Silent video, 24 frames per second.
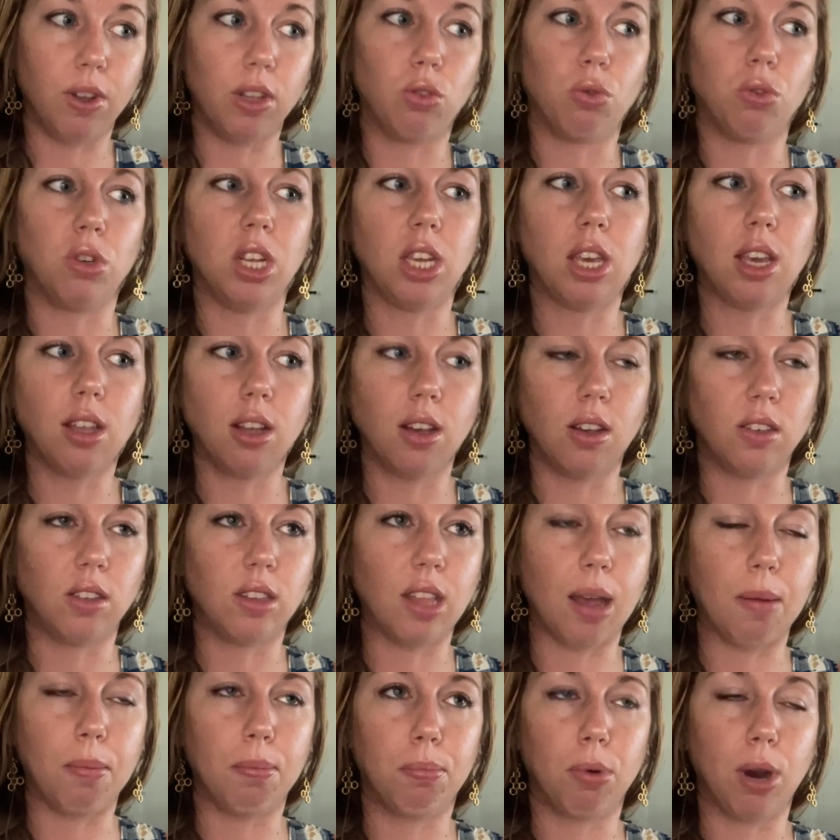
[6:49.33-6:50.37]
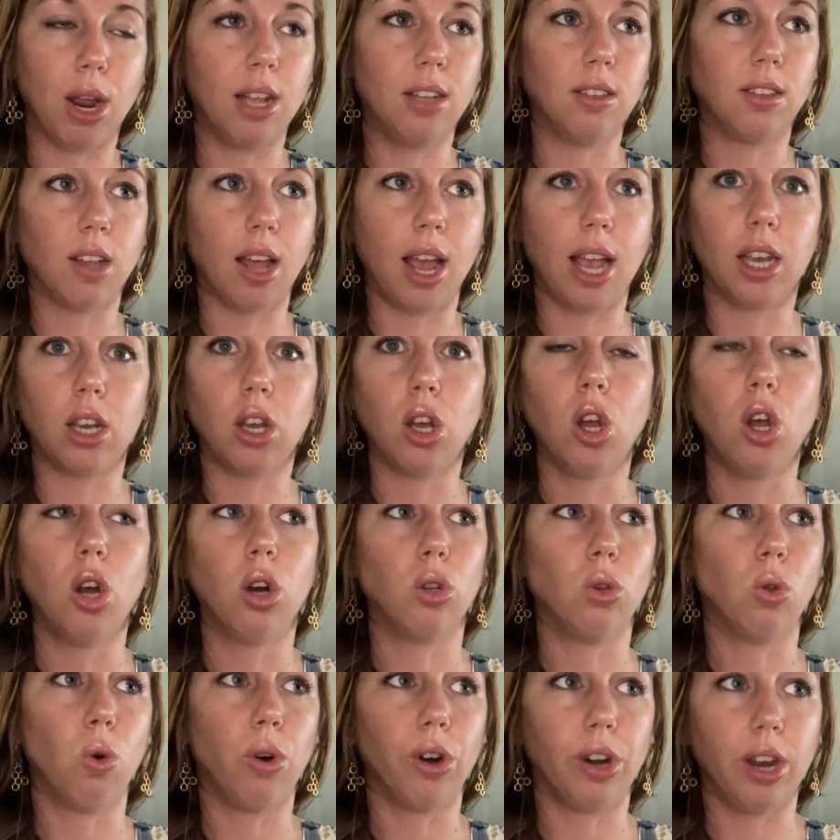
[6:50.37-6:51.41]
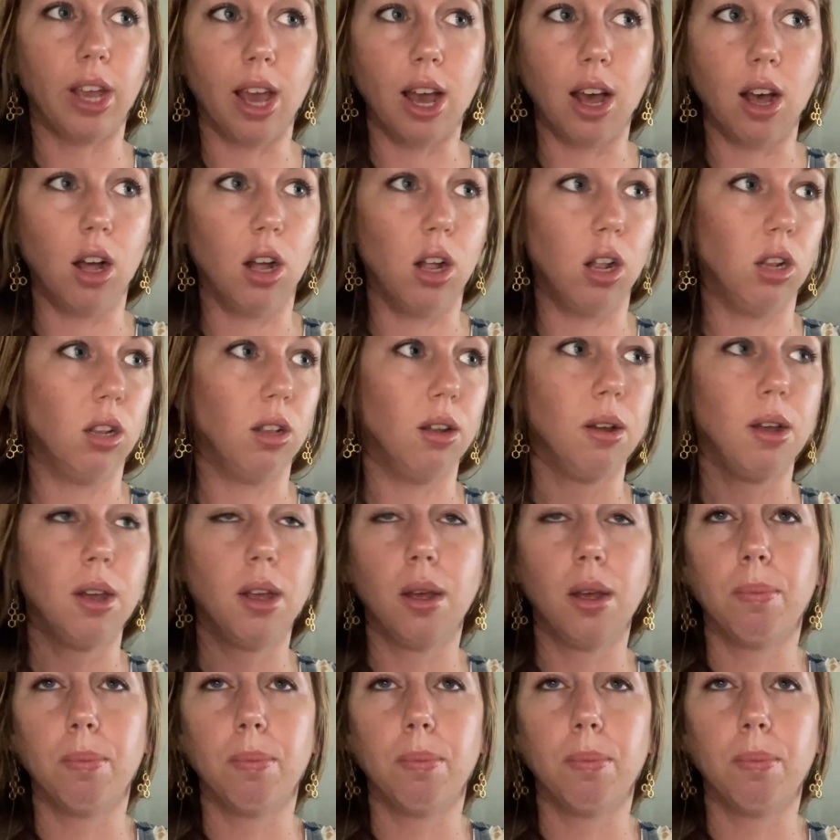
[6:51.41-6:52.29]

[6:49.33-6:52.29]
It's ridiculous that brands like L'Oreal,